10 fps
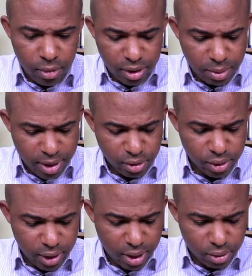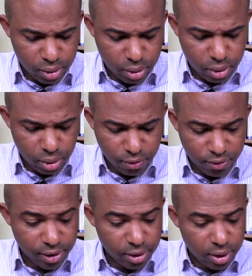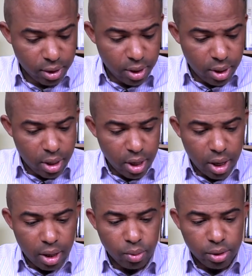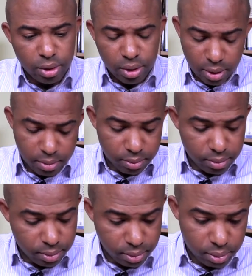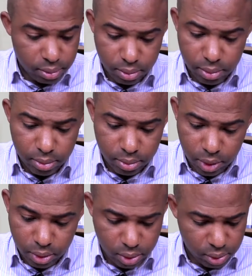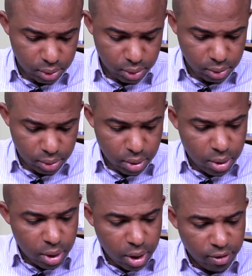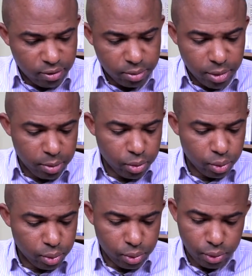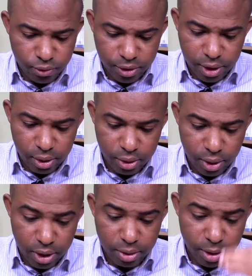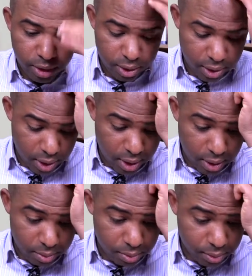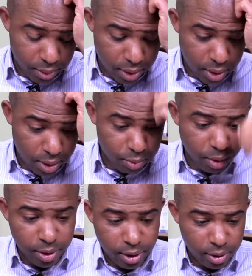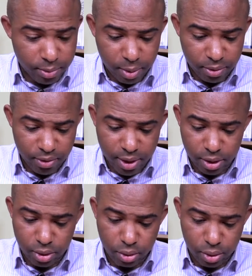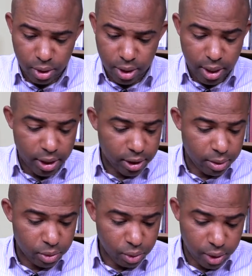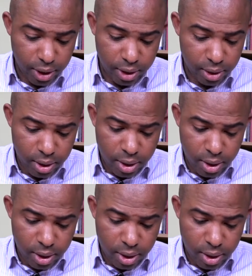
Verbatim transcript: the Matthew's account of it, uh, which um, not haven't been able to, to fish out yet, but um, I'll probably probably find it you know, uh, anytime soon again.